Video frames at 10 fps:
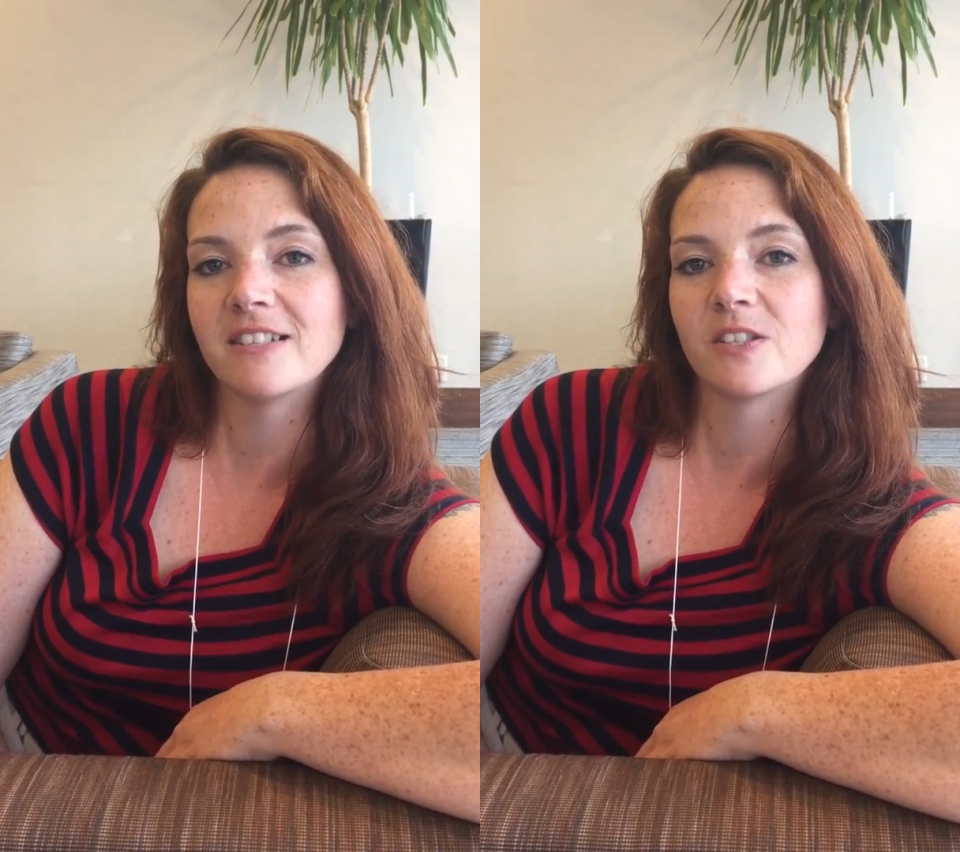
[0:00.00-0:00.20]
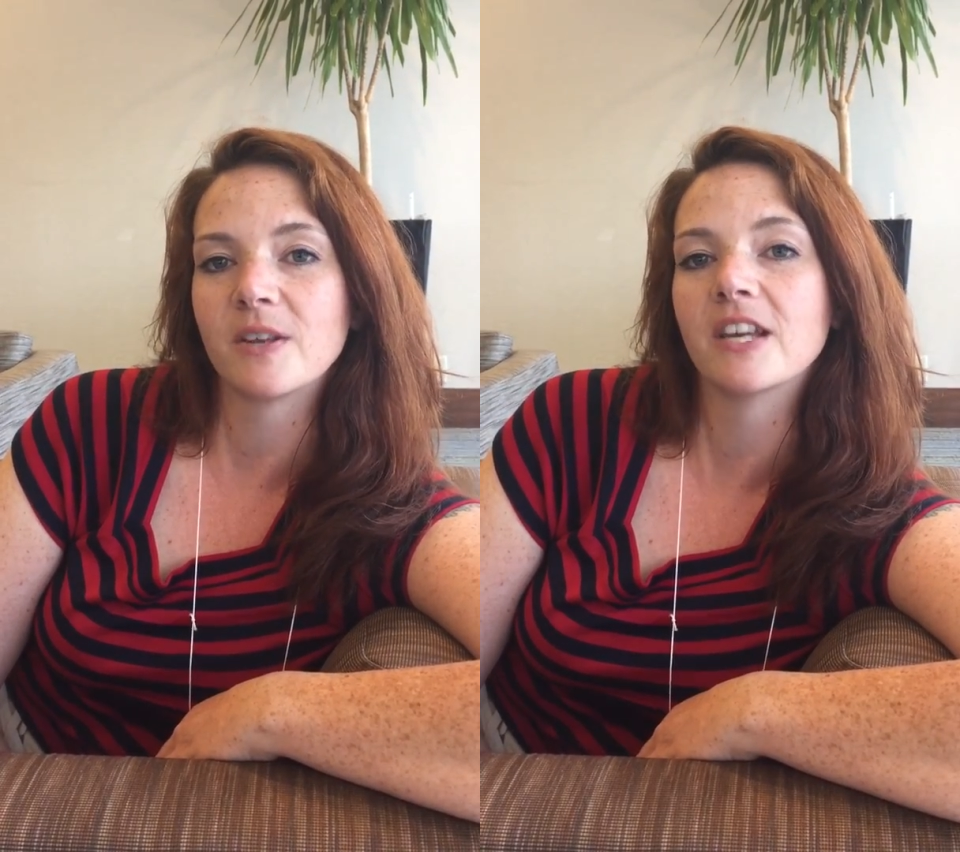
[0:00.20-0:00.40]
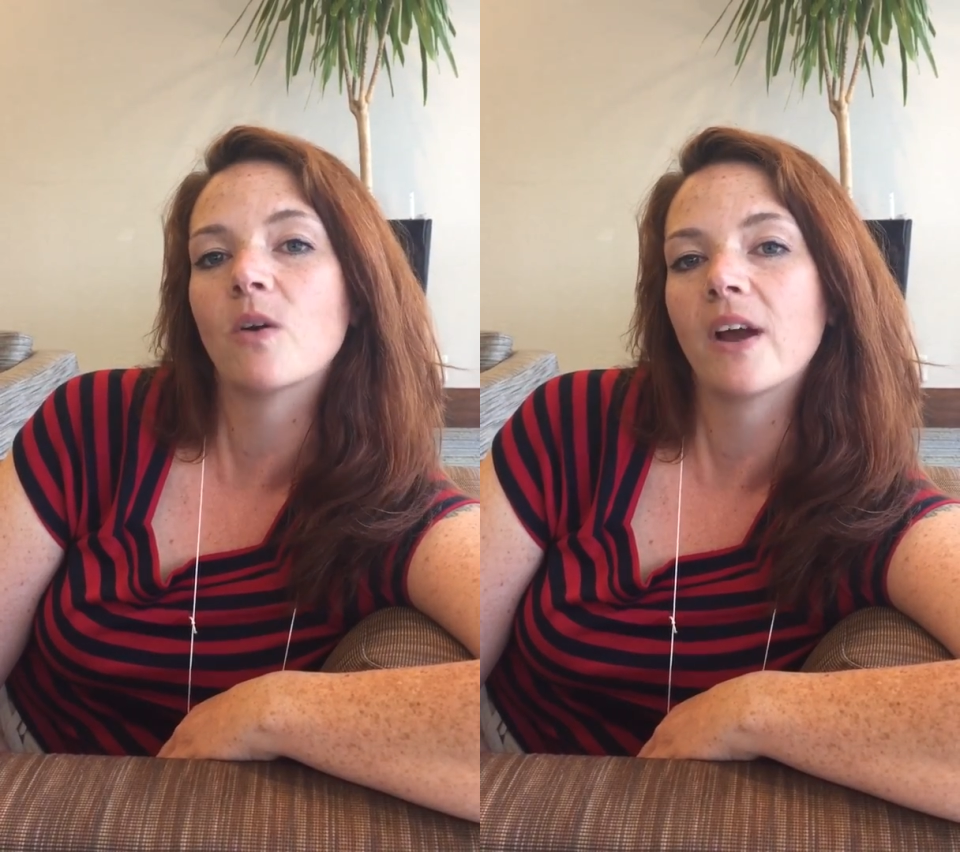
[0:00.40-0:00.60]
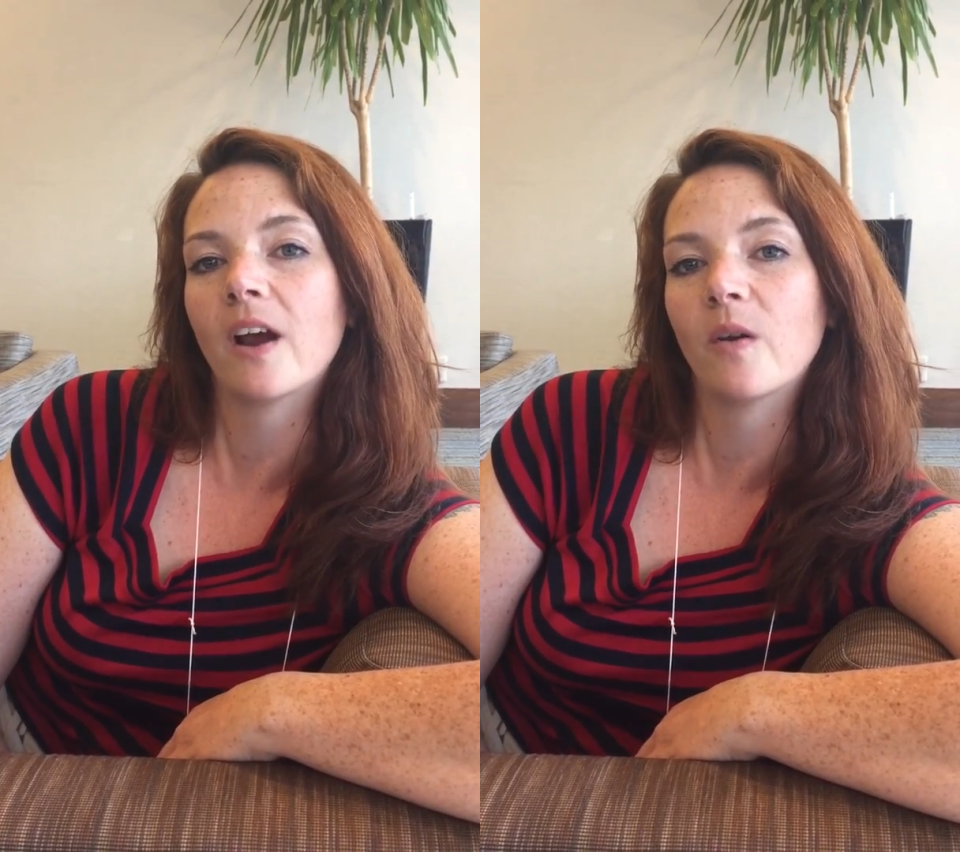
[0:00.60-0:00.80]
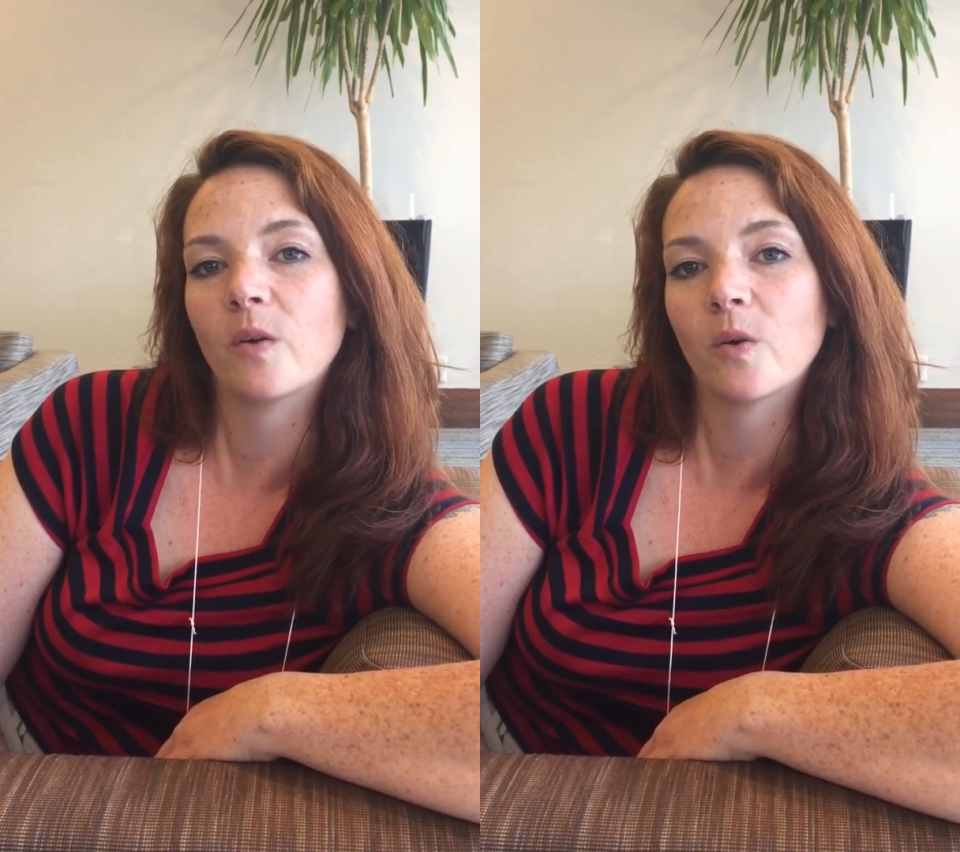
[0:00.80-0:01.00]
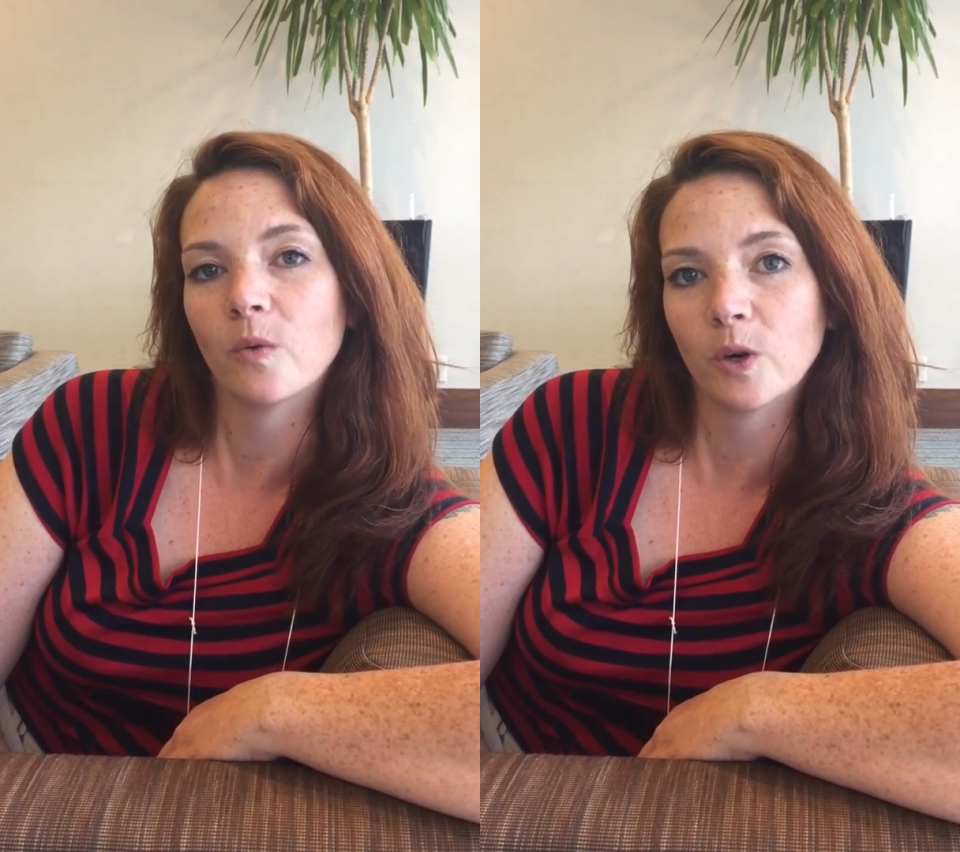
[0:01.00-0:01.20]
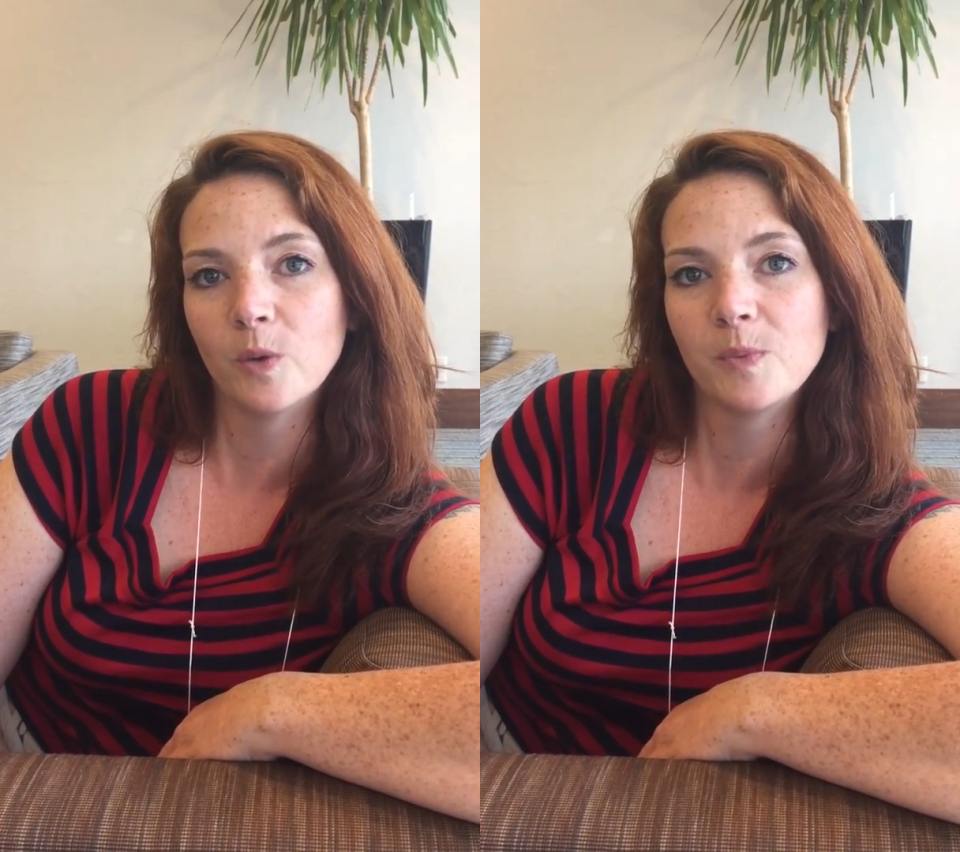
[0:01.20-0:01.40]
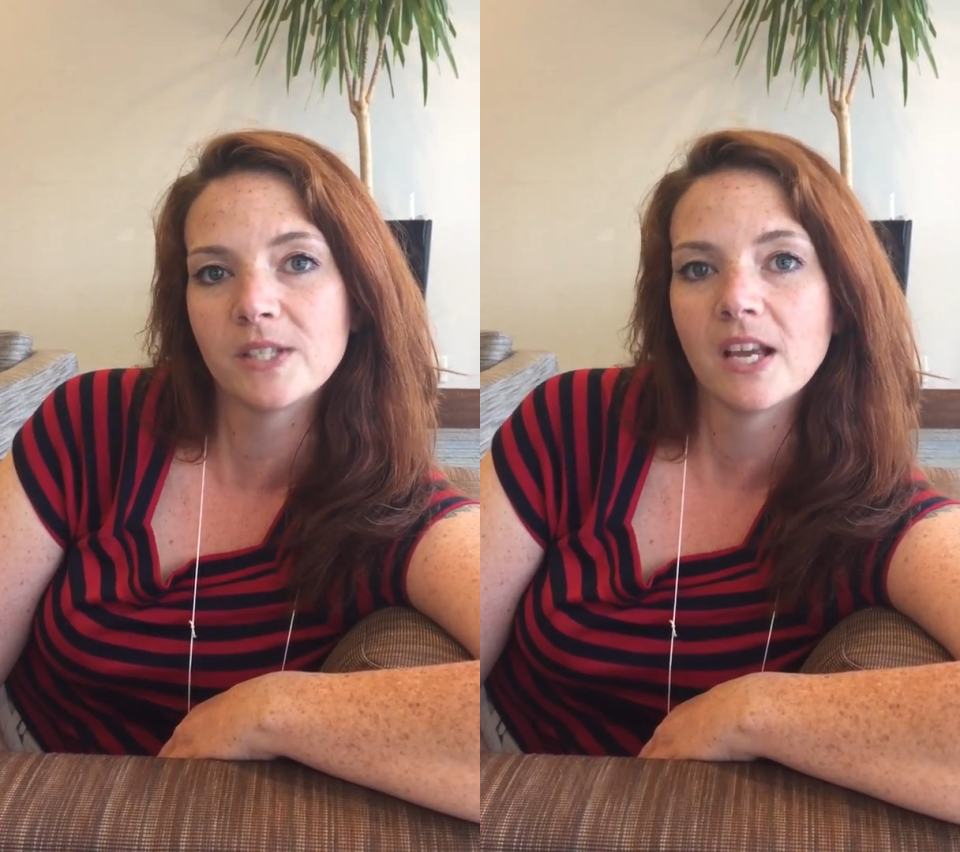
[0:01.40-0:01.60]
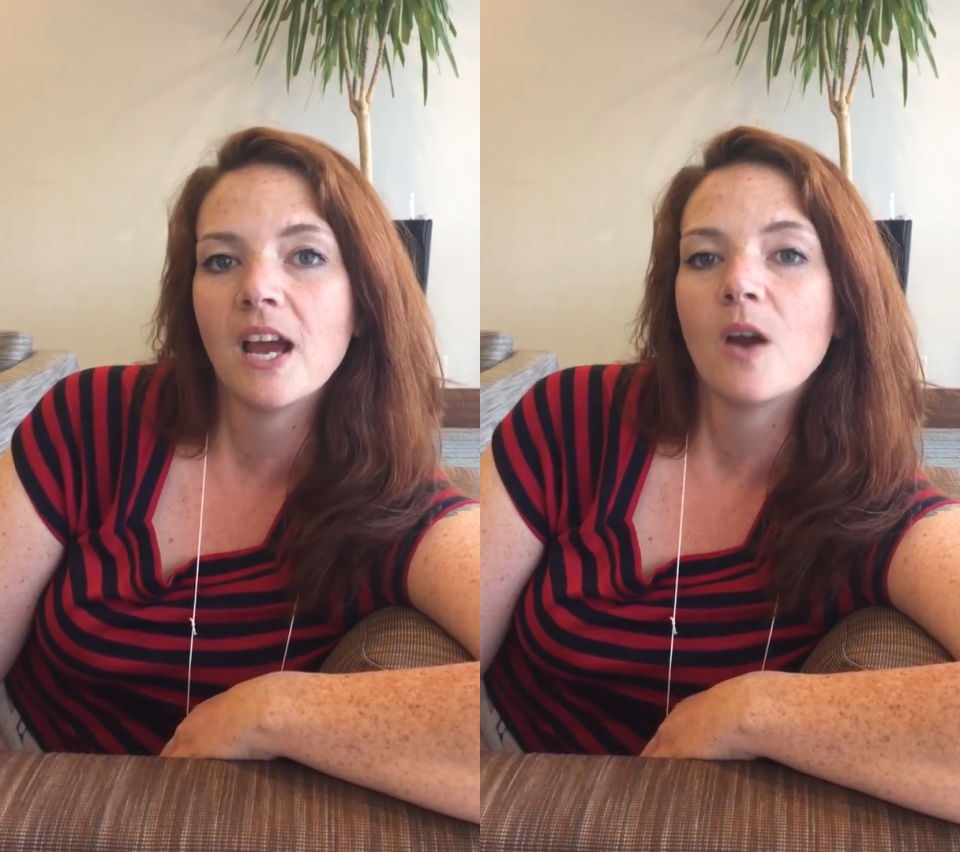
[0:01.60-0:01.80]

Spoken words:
And so I think going out in groups